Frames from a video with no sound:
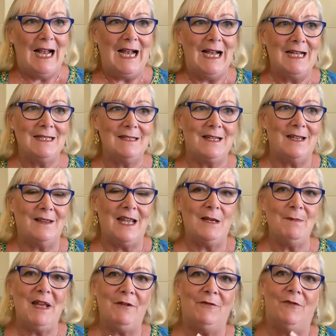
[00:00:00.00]
And
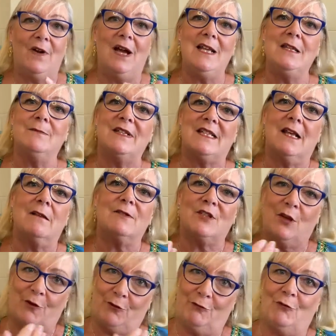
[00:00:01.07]
they may find
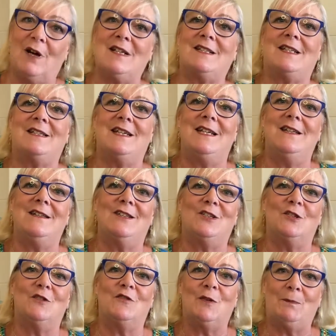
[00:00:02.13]
themselves thrust in the
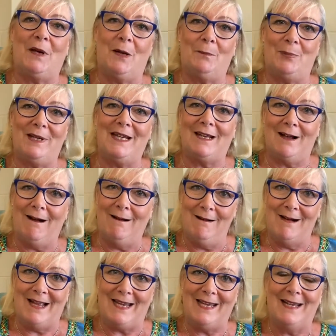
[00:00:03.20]
sort of the public
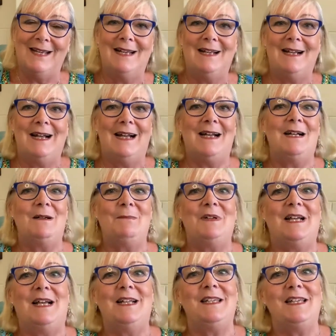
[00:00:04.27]
eye,
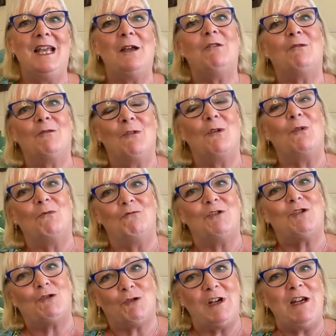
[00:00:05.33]
and yet
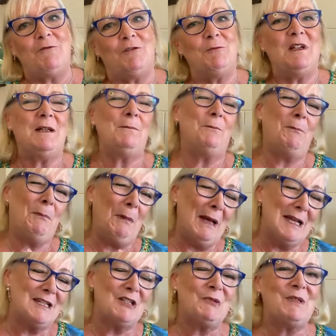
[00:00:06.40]
retreat from it,
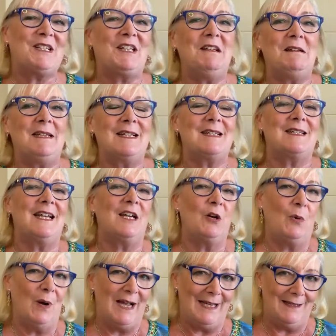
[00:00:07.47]
but to a certain
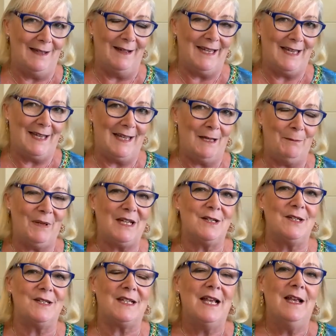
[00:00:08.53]
extent quite like it,
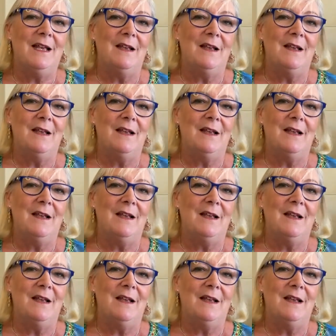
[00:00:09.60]
because